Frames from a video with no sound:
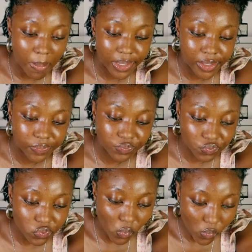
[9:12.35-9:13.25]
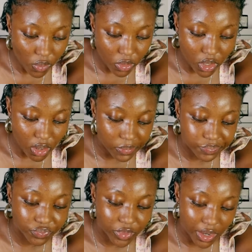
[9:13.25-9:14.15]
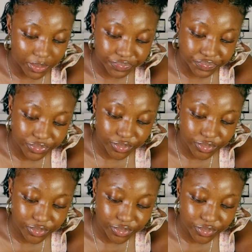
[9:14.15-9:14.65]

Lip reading: but yeah.